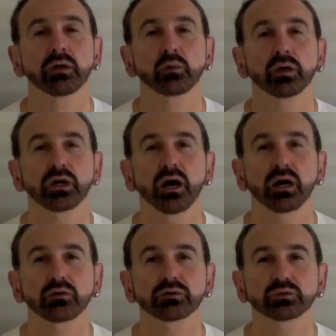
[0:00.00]
where
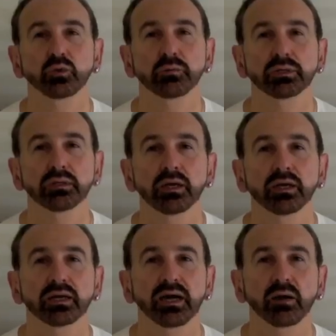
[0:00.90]
Congresswoman
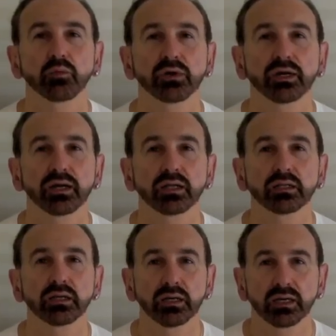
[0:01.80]
Gabrielle